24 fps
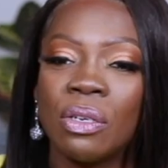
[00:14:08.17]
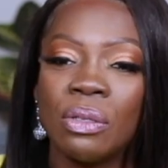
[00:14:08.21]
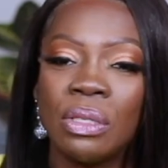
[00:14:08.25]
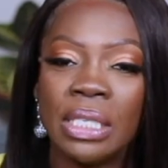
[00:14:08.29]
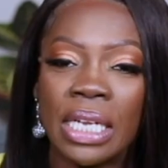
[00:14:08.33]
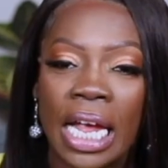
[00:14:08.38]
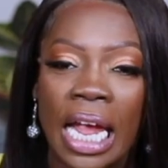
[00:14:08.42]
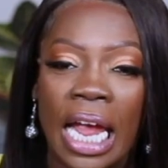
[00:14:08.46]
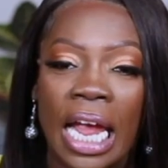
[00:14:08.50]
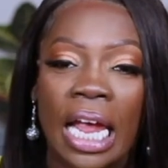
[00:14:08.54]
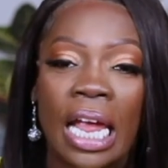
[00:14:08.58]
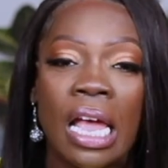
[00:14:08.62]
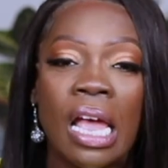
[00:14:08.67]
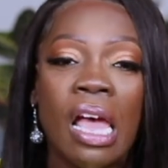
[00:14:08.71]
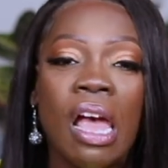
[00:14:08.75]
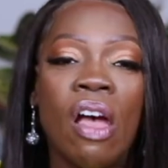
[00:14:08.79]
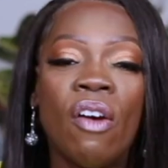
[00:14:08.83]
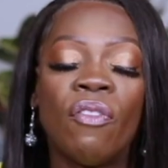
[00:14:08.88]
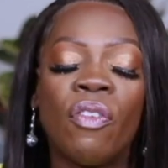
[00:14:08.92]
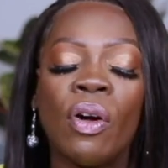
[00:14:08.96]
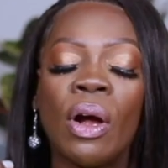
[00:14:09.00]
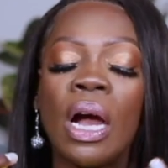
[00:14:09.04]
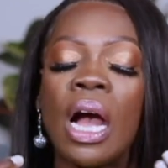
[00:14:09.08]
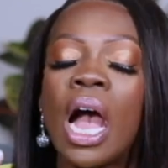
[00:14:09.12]
day
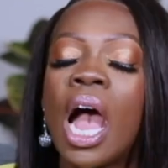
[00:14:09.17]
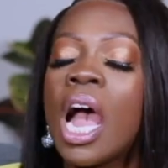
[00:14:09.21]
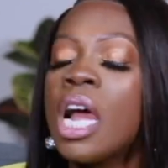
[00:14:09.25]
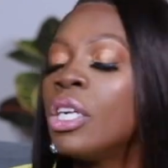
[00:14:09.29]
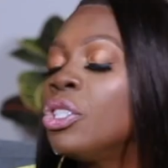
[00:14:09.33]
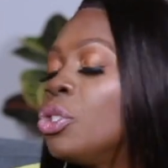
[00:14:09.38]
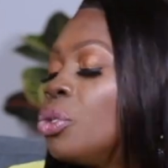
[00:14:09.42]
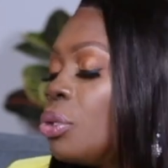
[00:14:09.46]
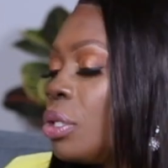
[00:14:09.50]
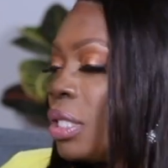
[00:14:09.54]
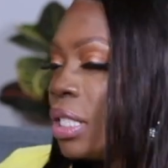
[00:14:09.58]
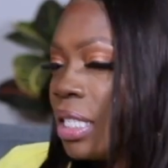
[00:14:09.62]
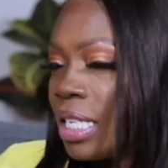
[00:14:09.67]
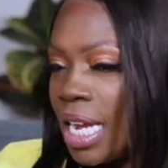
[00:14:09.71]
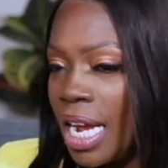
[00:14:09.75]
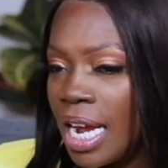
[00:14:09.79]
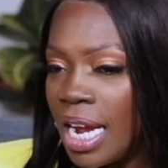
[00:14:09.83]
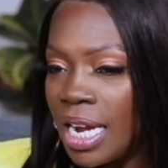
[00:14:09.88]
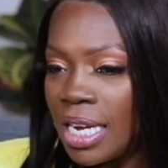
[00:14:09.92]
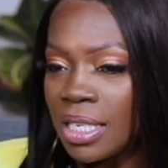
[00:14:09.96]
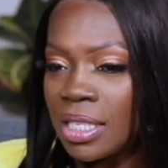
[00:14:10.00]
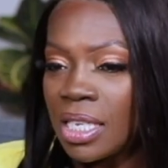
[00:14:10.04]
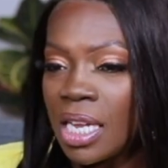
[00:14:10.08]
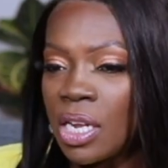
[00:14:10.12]
for 100
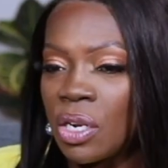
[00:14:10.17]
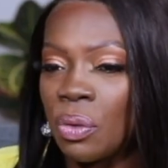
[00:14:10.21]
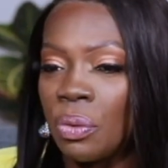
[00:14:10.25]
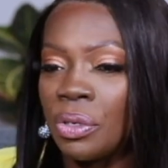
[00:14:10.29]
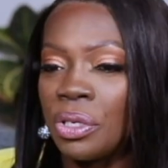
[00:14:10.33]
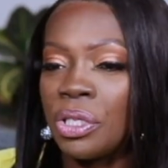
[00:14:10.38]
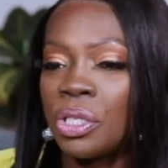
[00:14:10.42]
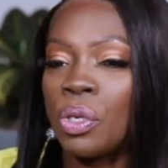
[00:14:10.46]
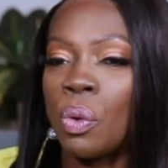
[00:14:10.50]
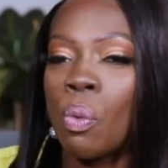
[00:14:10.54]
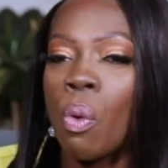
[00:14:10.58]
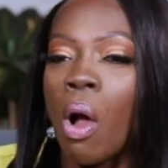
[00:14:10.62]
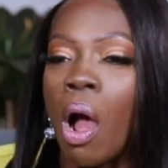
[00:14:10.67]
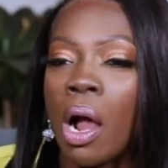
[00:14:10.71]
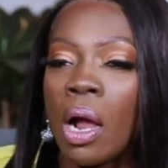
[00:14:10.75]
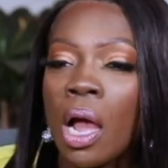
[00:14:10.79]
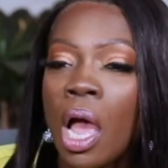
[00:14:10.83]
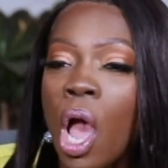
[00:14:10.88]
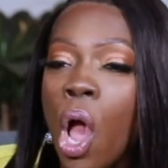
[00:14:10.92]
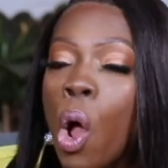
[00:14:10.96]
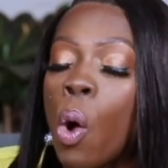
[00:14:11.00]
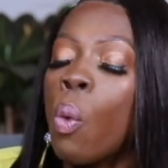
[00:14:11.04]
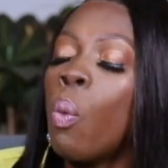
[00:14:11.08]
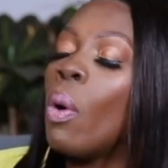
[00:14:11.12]
days in order to walk
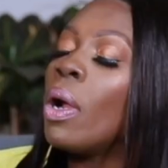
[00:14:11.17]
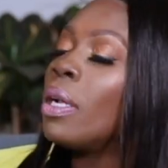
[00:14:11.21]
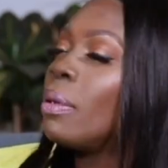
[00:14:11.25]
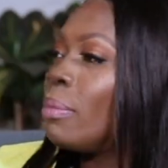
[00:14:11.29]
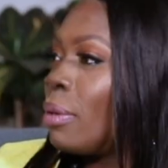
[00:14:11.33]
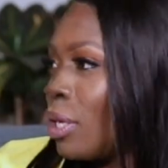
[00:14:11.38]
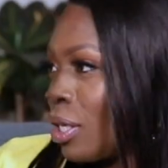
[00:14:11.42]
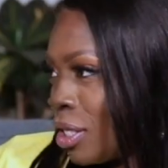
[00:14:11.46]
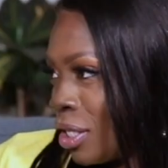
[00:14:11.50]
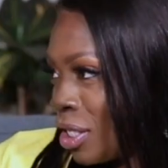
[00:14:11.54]
1 million